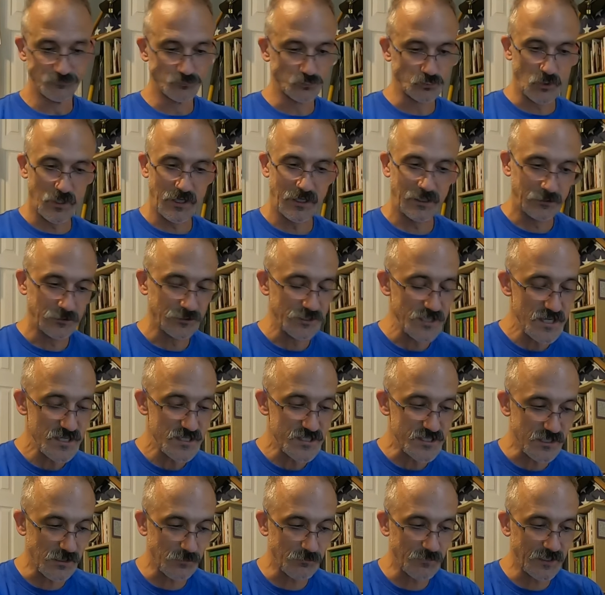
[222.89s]
well,
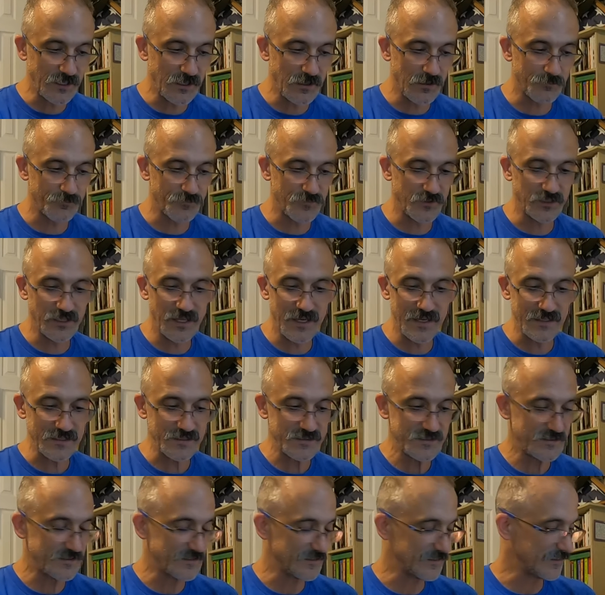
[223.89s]
summing up the
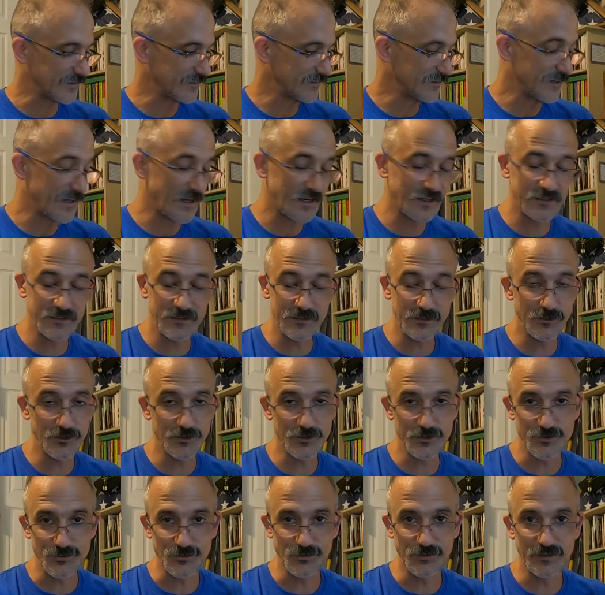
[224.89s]
last 9
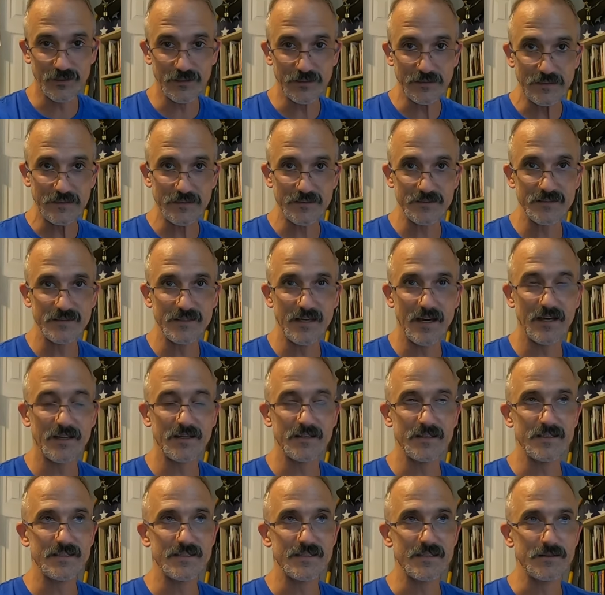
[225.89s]
years really is not
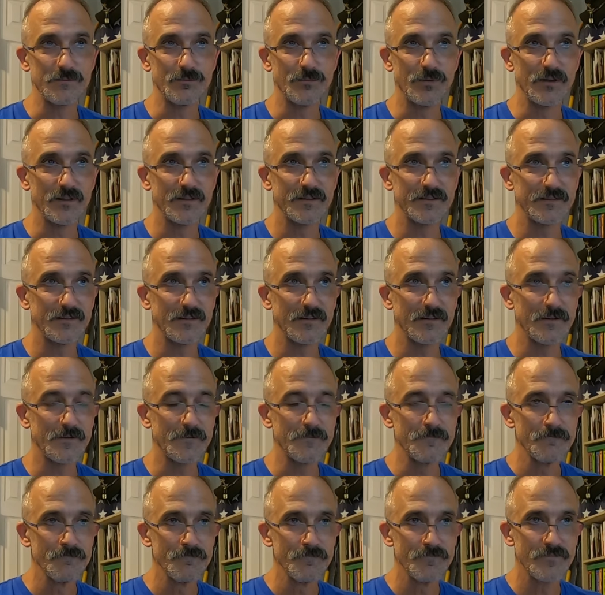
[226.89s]
easy, but
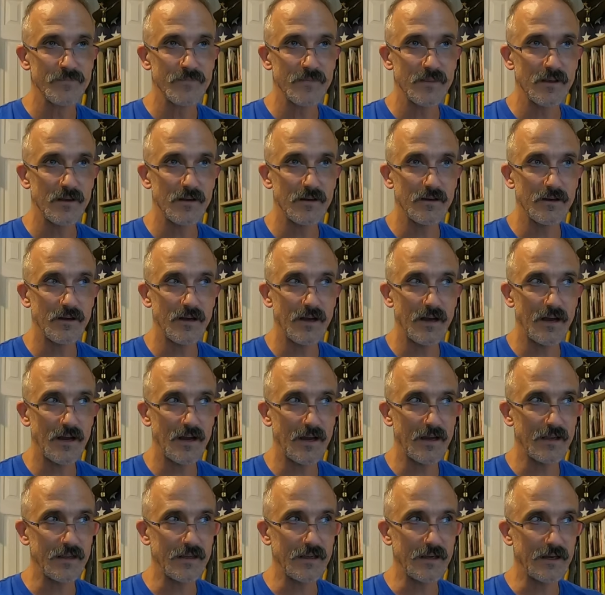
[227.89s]

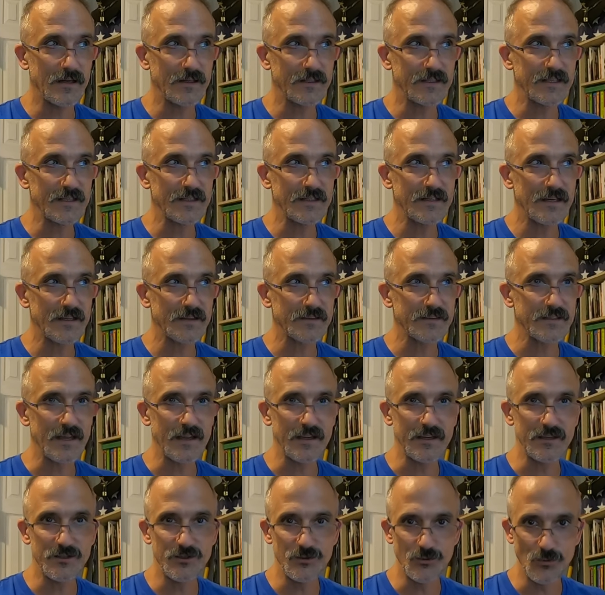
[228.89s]
I cannot
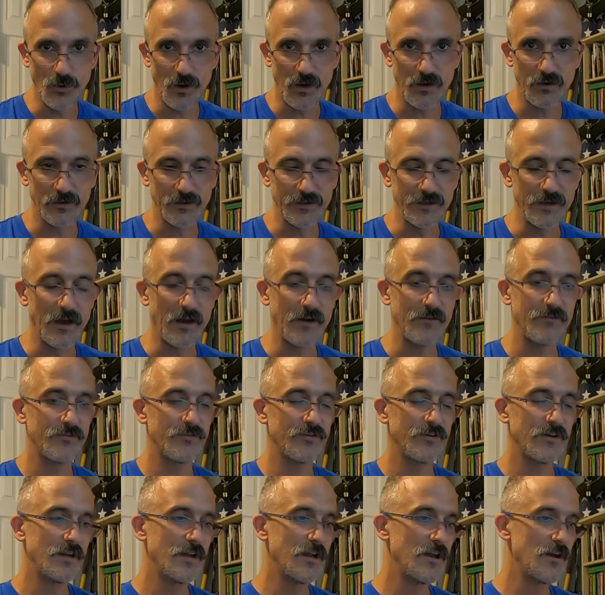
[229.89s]
thank you all enough
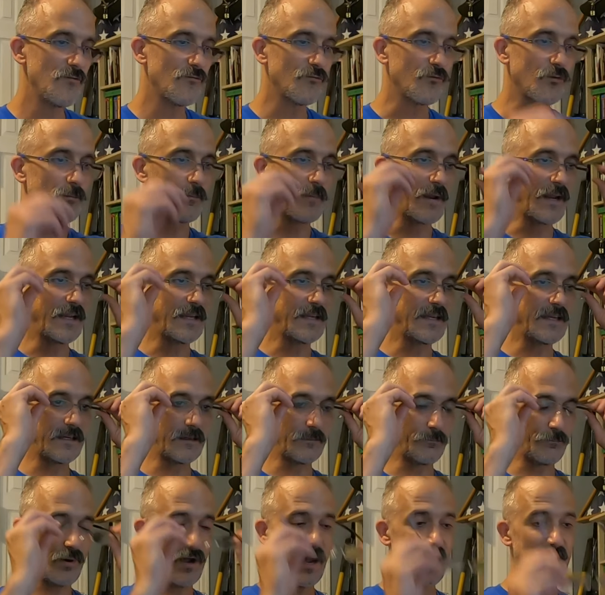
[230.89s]
for
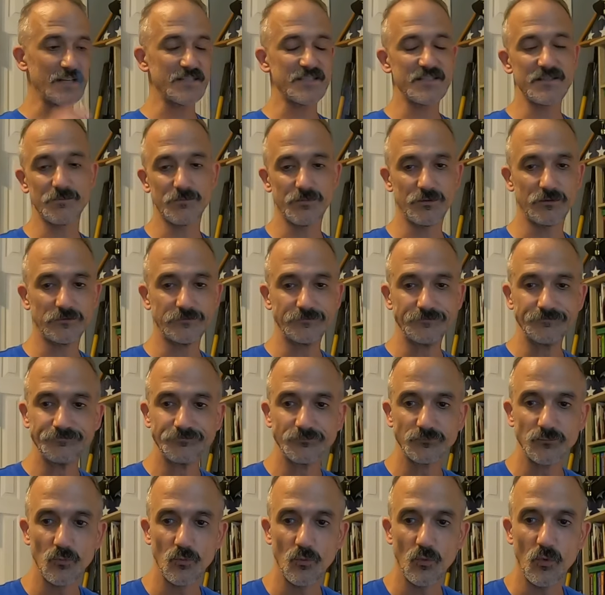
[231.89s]
making possible
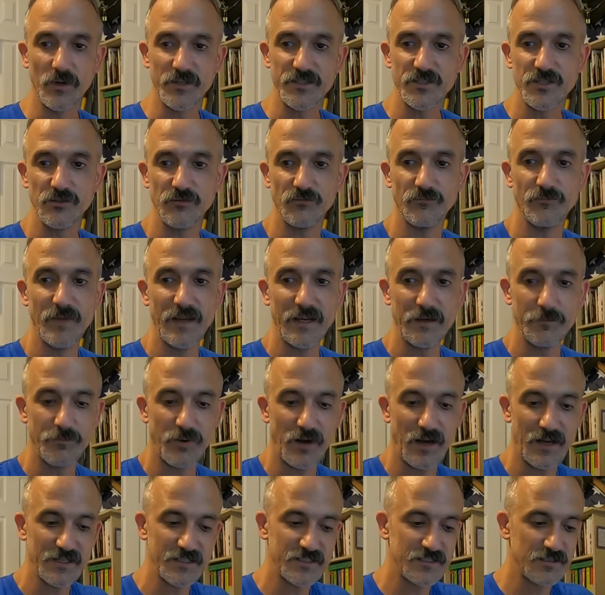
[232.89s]
what you've made
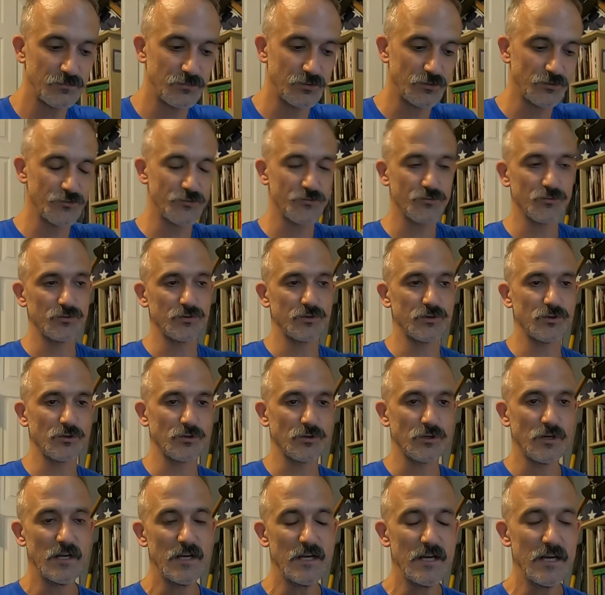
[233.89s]
possible through your